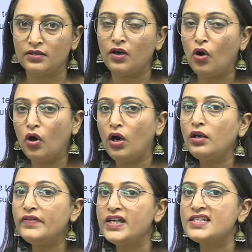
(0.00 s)

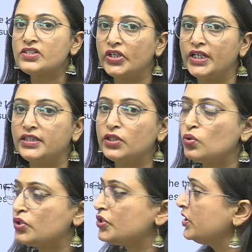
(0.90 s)
Always read the
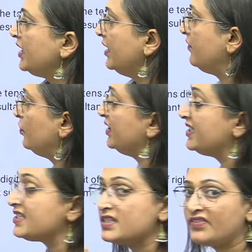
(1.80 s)
question carefully. This
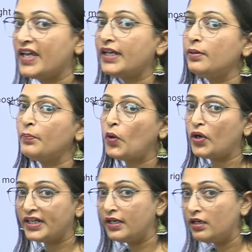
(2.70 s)
is very
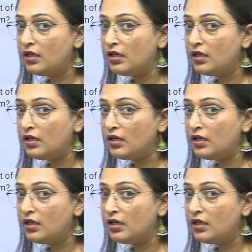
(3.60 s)
important